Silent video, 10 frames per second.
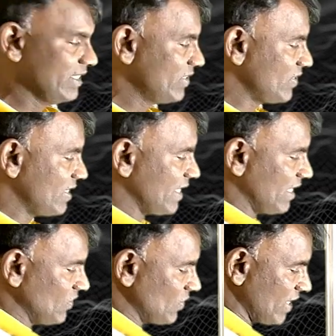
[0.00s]
So then
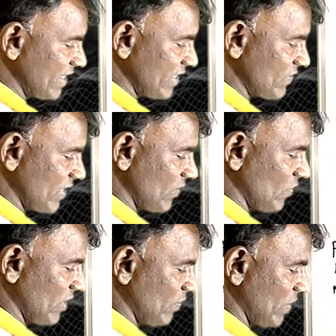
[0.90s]
how to write this one?
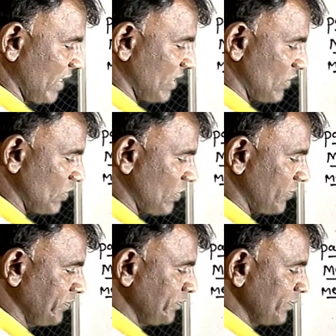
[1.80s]
1 by 2.